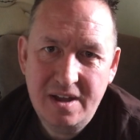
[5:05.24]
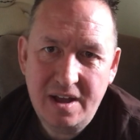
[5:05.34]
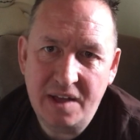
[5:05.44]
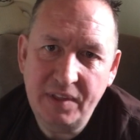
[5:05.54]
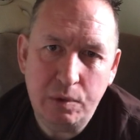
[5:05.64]

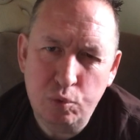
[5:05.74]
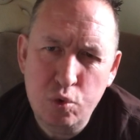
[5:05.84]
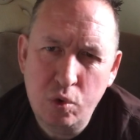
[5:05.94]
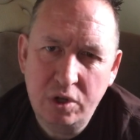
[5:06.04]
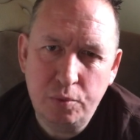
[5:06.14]
and they
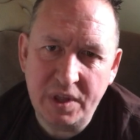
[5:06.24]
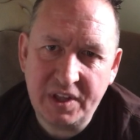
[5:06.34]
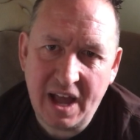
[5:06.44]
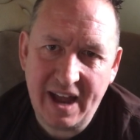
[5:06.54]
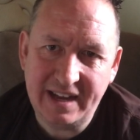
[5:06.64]
ruled with
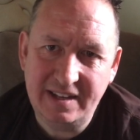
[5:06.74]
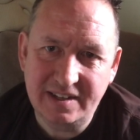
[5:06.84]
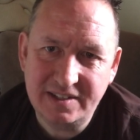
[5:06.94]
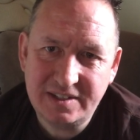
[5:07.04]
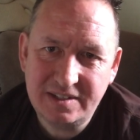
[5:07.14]

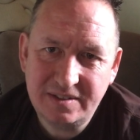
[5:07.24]
kindness.